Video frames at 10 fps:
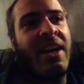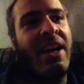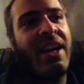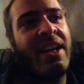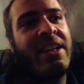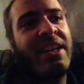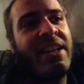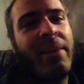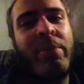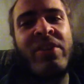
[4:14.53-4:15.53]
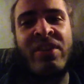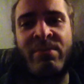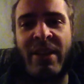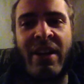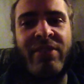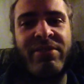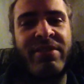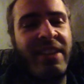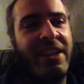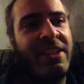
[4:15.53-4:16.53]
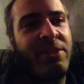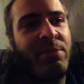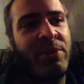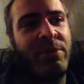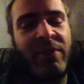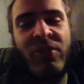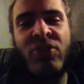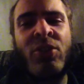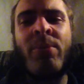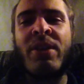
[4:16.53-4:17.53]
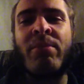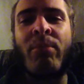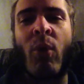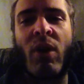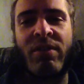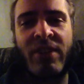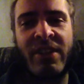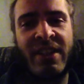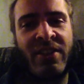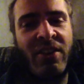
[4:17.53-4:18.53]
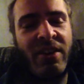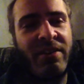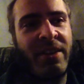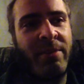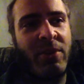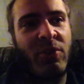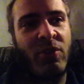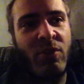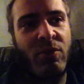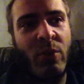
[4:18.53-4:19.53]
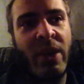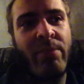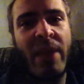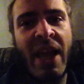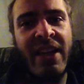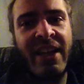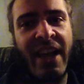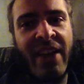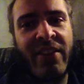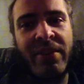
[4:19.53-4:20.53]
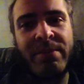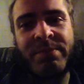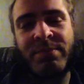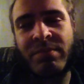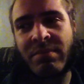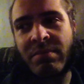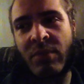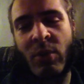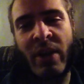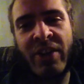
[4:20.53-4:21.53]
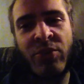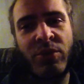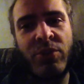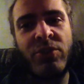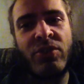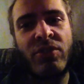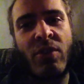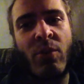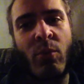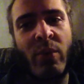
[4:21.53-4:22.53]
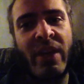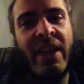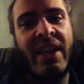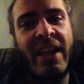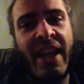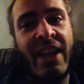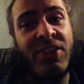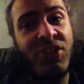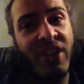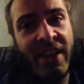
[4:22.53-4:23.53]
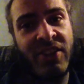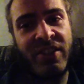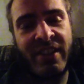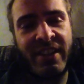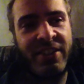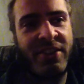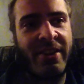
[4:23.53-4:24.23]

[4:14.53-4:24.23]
And that pisses me off. That does piss me off. There's so many more of us than there are of them, though, so if we band together, grassroots, we can change things.